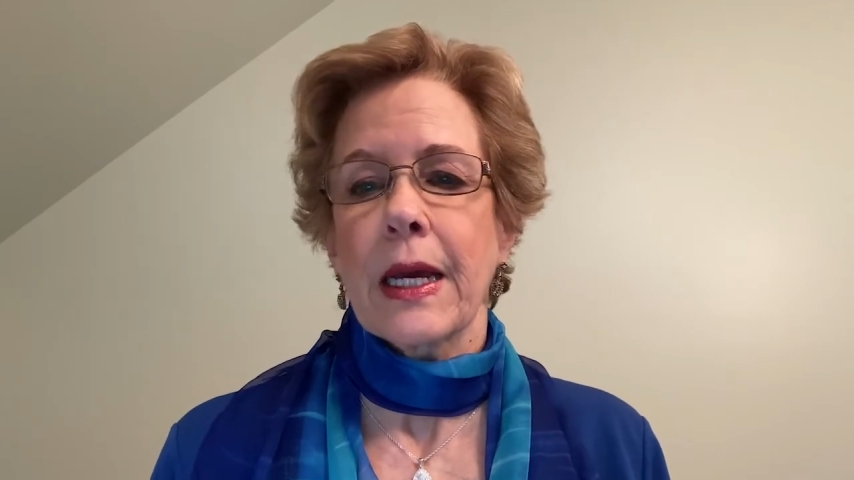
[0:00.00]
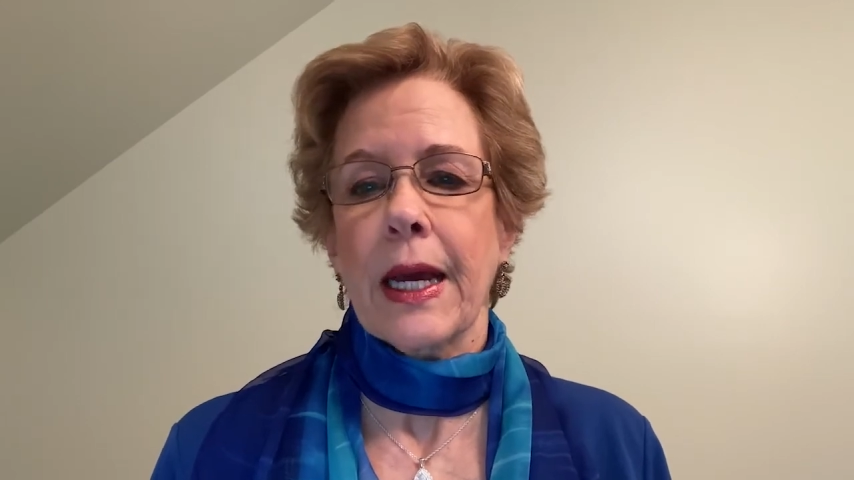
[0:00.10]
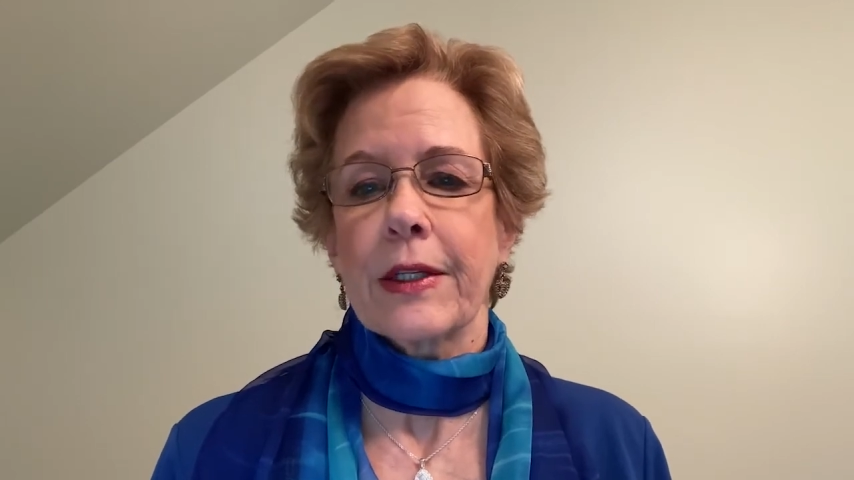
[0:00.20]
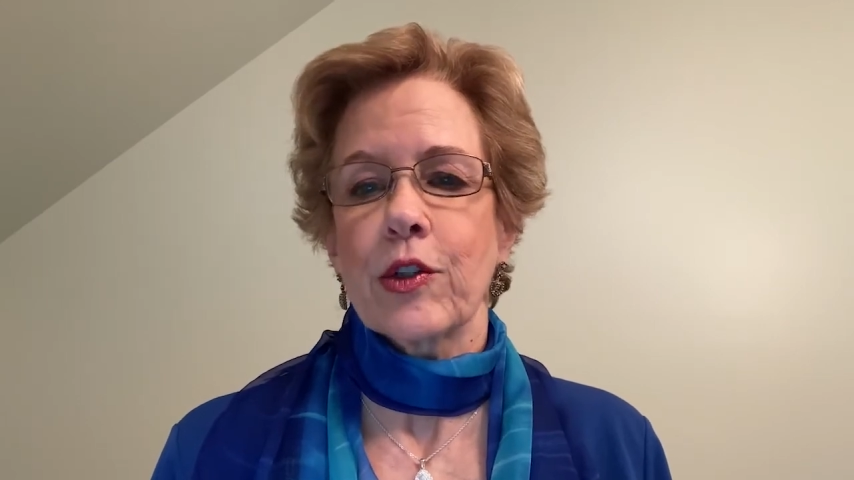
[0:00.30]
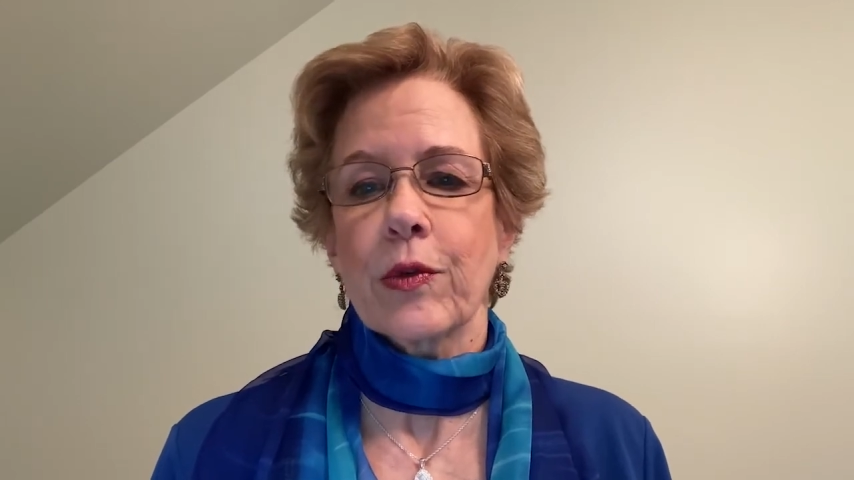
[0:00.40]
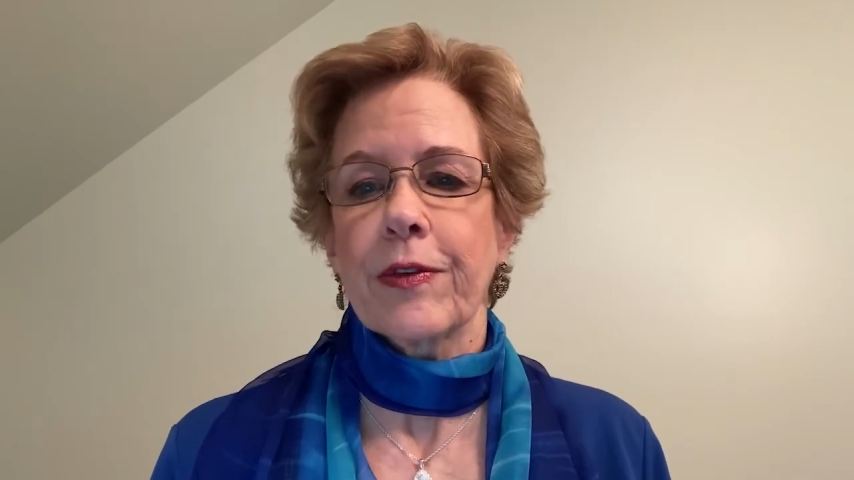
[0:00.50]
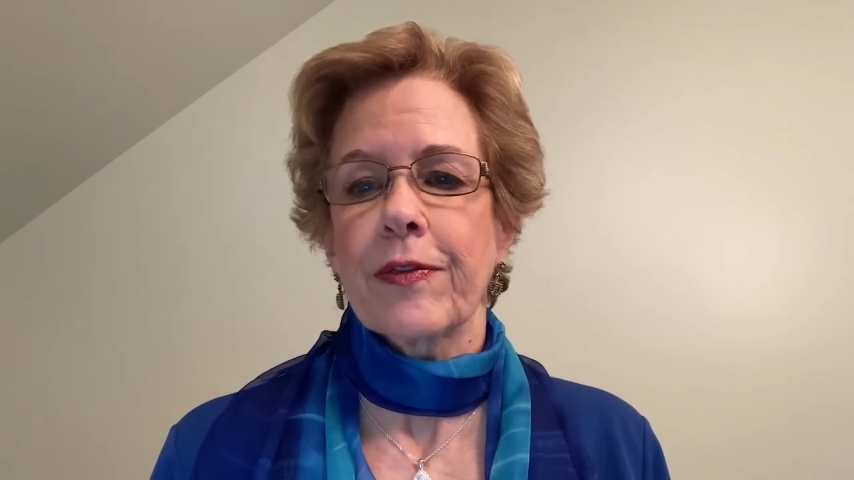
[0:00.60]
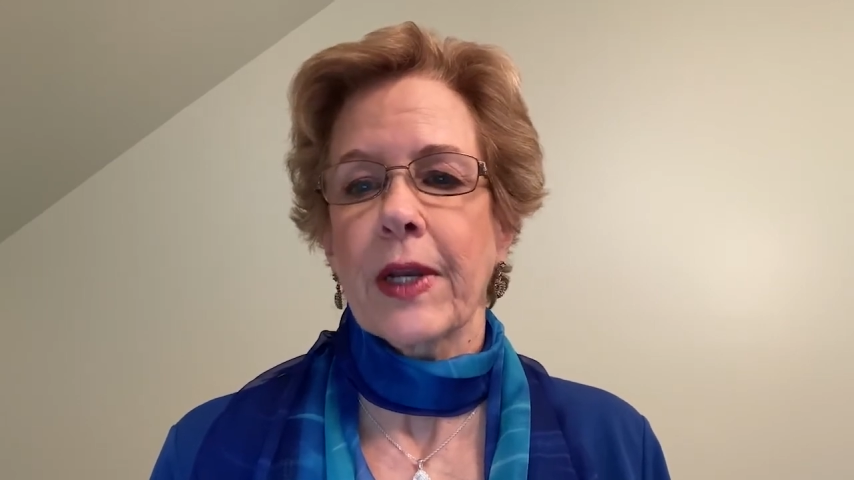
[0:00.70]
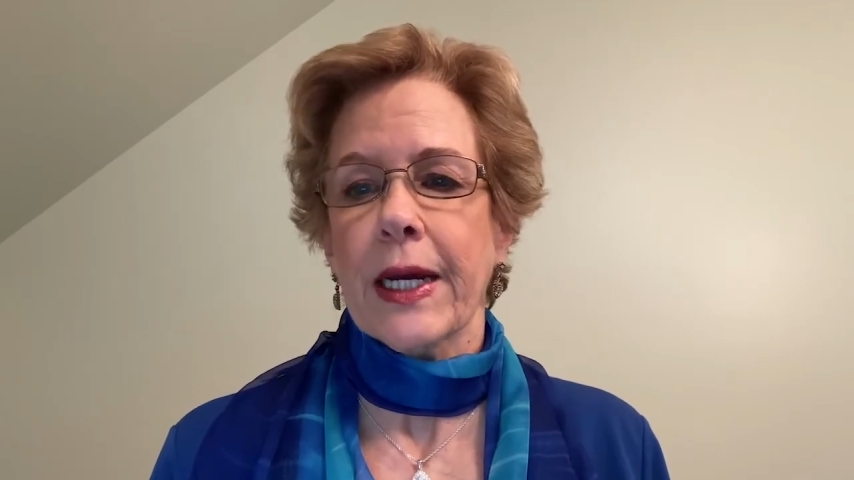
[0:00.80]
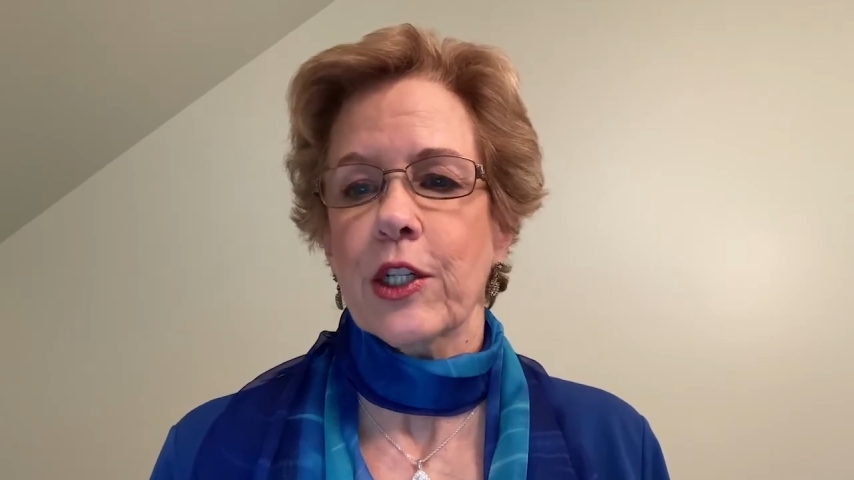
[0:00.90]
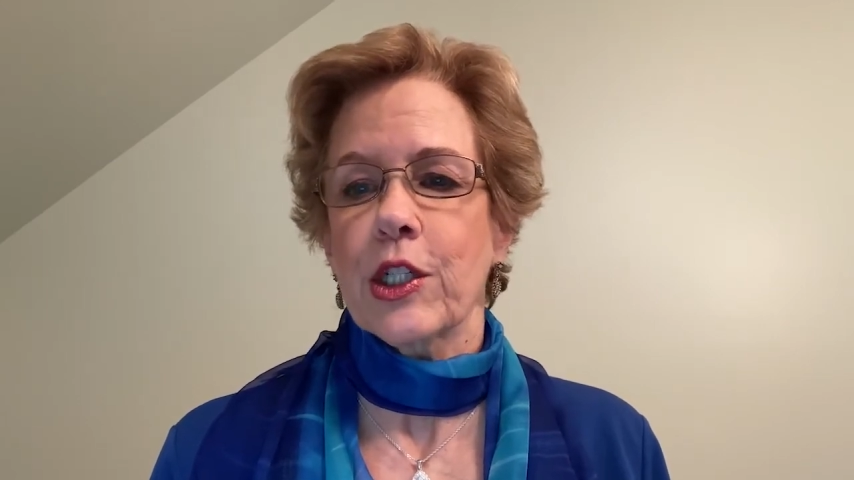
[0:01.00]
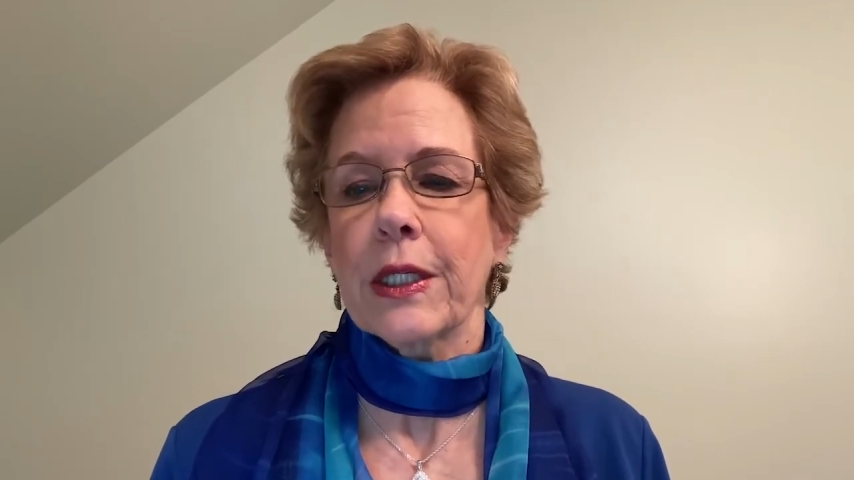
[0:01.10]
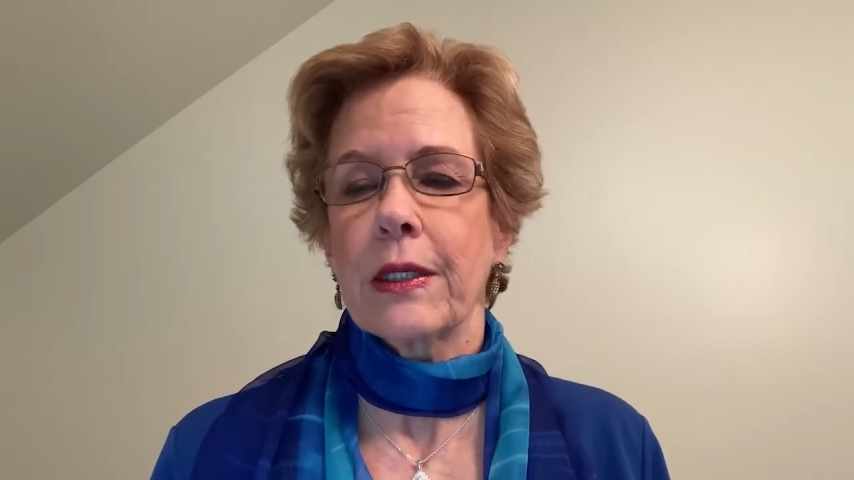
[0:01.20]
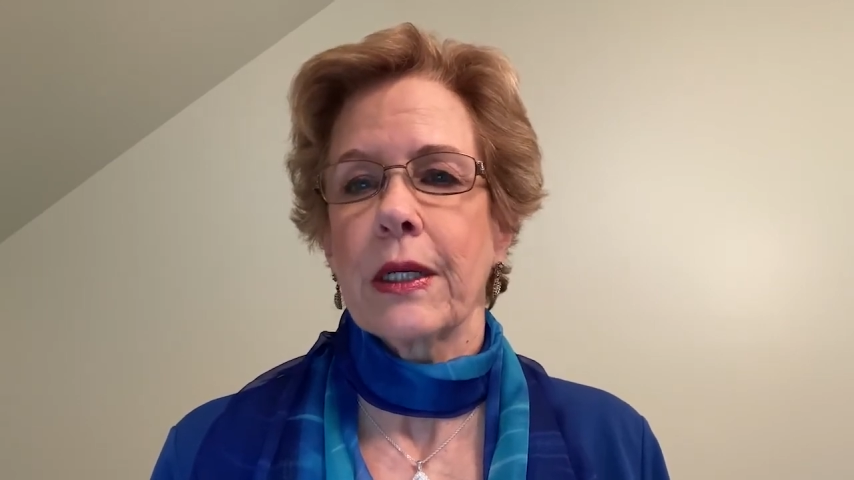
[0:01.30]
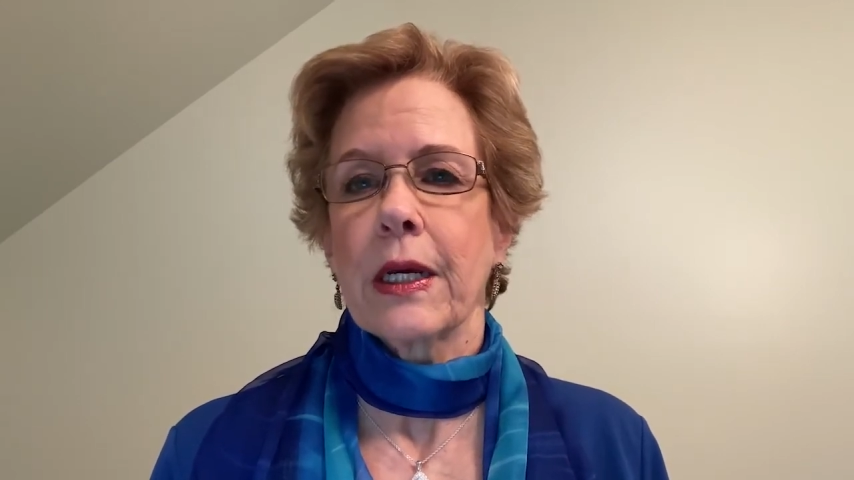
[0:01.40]
and
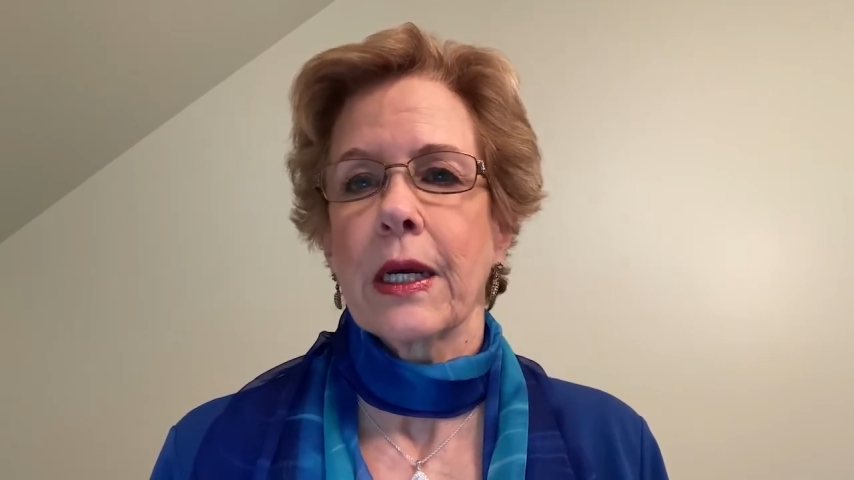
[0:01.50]
reflection,